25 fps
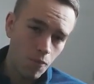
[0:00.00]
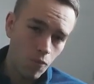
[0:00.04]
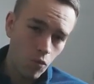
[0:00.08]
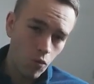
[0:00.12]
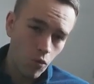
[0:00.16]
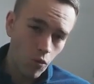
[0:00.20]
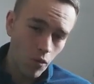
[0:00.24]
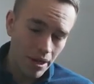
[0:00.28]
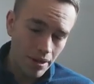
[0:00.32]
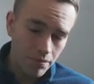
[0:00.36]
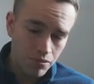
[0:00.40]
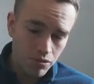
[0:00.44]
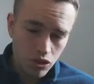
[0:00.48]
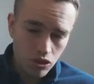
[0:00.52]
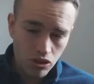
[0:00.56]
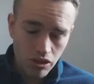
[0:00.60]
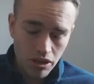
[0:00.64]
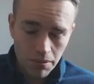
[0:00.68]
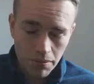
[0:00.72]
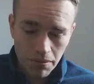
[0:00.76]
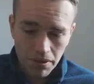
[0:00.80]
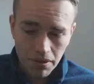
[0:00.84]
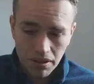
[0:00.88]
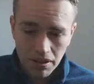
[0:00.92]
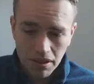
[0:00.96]
web
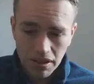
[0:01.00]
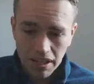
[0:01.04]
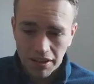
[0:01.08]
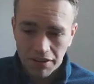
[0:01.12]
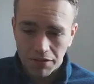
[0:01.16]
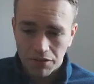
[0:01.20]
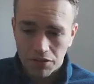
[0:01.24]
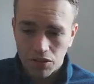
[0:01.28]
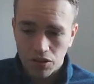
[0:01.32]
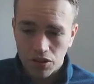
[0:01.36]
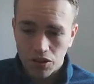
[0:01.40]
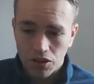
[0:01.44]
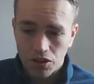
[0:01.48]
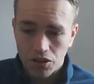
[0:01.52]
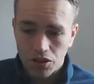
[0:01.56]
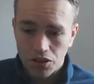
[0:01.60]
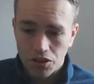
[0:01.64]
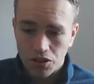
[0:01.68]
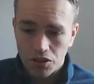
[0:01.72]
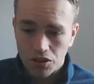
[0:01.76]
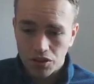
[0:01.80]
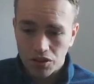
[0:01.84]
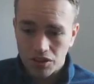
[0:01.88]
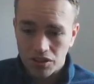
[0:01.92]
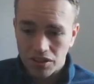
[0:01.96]
scraping, if you're
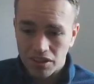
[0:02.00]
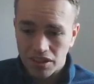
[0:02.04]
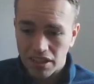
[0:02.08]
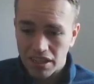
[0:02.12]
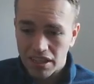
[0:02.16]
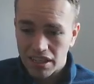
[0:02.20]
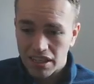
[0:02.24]
doing